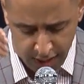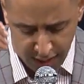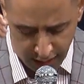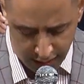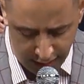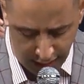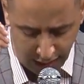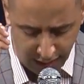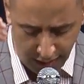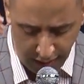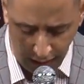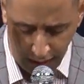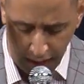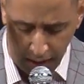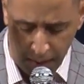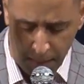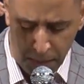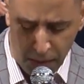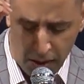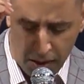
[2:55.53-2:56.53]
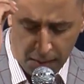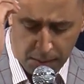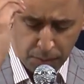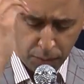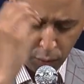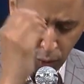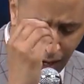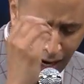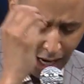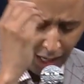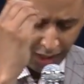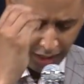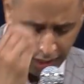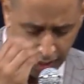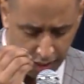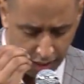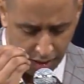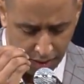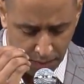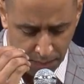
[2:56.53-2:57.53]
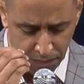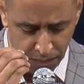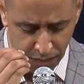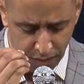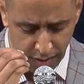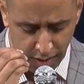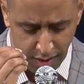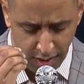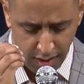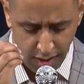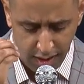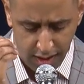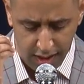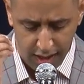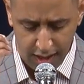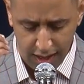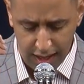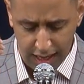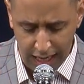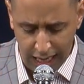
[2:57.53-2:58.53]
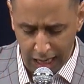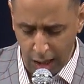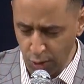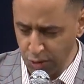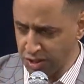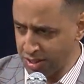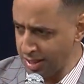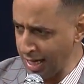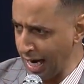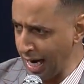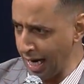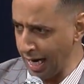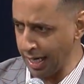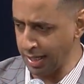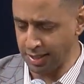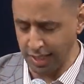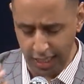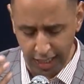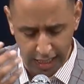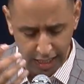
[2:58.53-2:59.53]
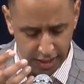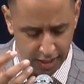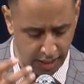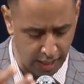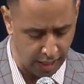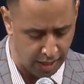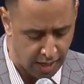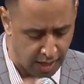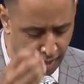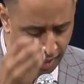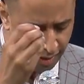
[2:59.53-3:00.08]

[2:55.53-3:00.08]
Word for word: Then he brought him outside. Say that again.